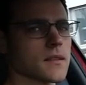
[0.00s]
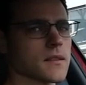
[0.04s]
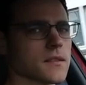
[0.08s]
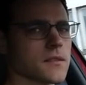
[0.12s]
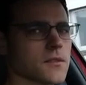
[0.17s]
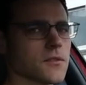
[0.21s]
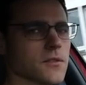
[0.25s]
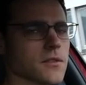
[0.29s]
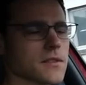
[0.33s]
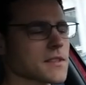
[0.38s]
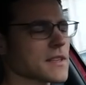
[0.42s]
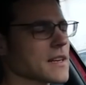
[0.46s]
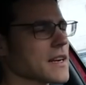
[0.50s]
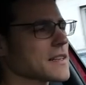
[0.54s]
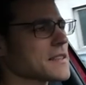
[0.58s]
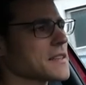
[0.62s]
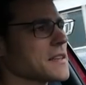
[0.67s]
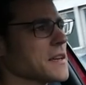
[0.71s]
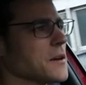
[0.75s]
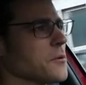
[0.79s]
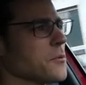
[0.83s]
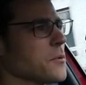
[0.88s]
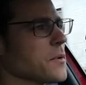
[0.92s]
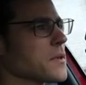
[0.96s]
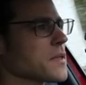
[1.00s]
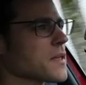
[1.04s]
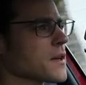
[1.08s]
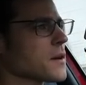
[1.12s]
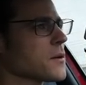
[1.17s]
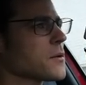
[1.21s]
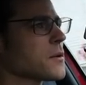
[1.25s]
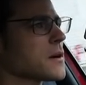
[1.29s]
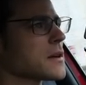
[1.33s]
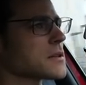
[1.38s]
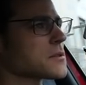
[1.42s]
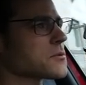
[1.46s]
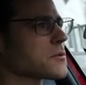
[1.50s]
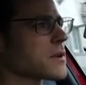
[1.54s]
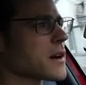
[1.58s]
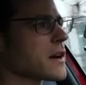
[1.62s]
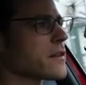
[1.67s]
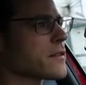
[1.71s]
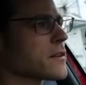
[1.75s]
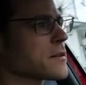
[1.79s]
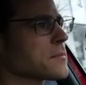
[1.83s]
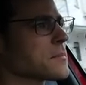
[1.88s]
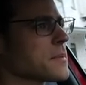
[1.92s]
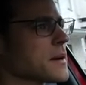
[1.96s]
So let's start here with our
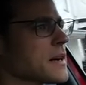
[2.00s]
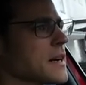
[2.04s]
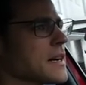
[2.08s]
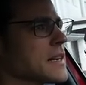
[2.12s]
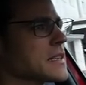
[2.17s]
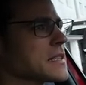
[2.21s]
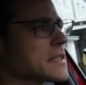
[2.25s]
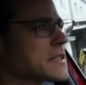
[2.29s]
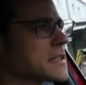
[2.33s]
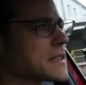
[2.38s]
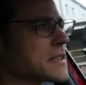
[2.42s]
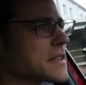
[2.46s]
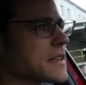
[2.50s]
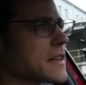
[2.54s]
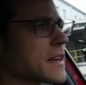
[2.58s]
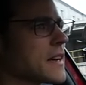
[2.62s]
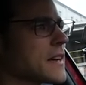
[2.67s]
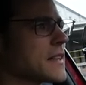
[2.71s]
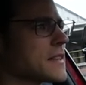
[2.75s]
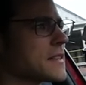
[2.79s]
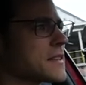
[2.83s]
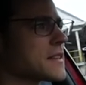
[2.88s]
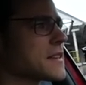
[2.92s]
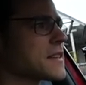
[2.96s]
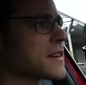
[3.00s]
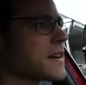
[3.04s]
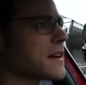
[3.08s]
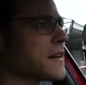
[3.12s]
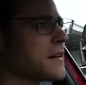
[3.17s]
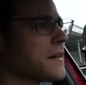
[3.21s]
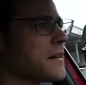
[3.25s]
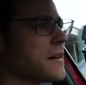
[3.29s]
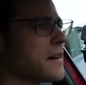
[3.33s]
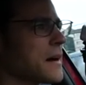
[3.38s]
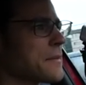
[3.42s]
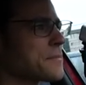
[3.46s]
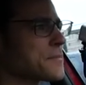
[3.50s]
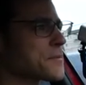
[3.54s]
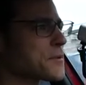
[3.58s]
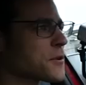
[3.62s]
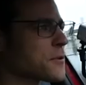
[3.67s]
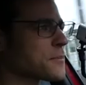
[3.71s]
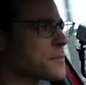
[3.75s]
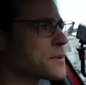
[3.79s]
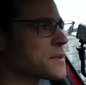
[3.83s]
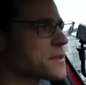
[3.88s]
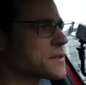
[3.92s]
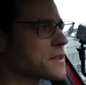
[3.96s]
driving part. And I
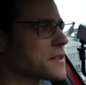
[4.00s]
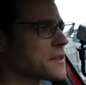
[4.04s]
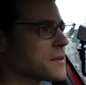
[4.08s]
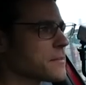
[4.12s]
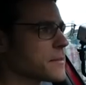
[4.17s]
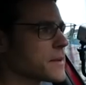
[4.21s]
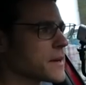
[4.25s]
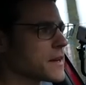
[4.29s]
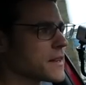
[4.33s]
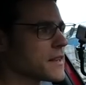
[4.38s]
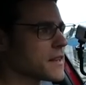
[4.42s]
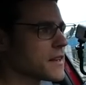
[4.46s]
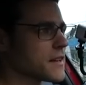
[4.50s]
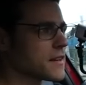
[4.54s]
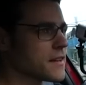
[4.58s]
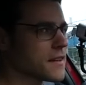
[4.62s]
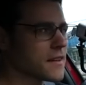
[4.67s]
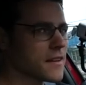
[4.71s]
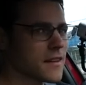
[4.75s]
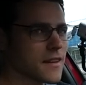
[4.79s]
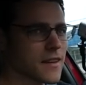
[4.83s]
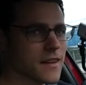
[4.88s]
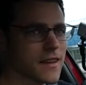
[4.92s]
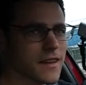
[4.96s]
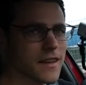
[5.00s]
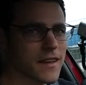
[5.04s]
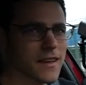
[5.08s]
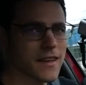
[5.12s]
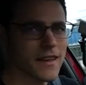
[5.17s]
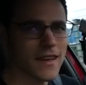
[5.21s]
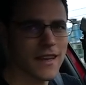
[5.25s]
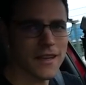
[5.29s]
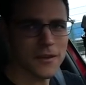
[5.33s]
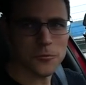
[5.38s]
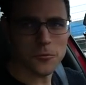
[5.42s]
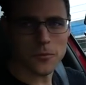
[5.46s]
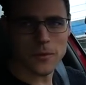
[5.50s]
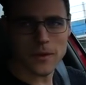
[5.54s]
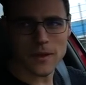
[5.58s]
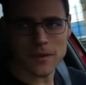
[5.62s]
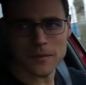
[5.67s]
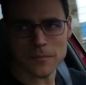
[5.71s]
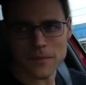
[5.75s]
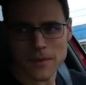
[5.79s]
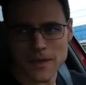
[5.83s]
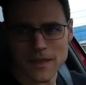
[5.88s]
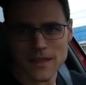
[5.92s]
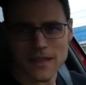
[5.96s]
promised in the beginning it
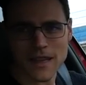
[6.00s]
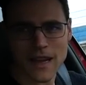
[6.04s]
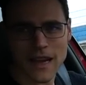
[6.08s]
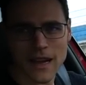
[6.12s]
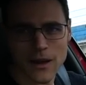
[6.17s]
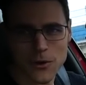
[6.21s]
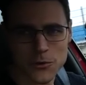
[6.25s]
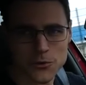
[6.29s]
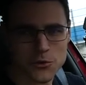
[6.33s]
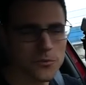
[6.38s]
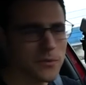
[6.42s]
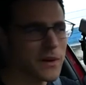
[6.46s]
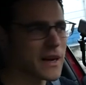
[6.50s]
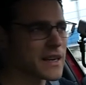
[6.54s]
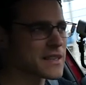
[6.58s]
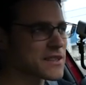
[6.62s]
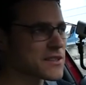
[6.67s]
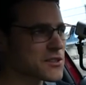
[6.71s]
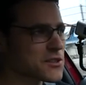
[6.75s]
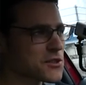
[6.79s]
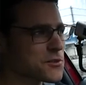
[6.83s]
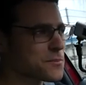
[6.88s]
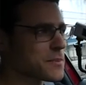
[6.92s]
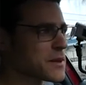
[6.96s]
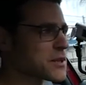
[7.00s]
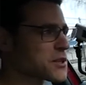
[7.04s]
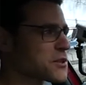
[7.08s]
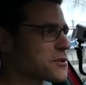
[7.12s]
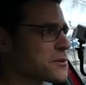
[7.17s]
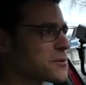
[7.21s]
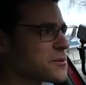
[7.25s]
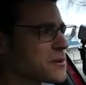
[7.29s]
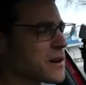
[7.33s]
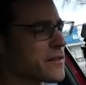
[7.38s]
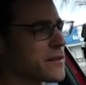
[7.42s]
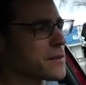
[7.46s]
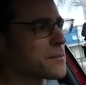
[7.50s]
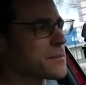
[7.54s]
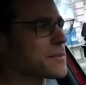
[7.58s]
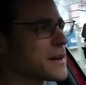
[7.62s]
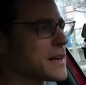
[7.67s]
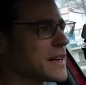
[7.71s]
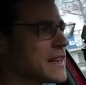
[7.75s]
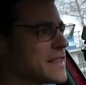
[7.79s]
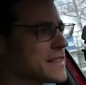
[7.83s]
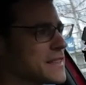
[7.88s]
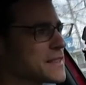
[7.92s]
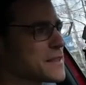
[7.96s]
will be an Autobahn special driving
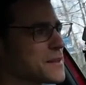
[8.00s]
part.